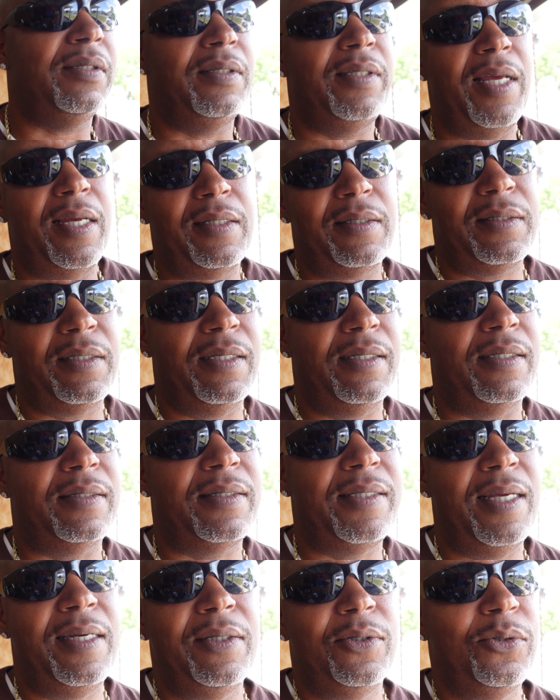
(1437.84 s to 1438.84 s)
of te uh,
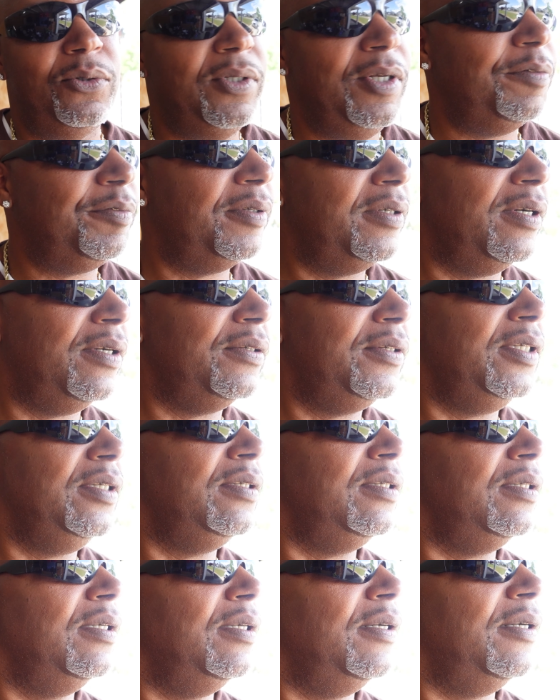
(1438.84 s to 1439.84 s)
technical difficulties and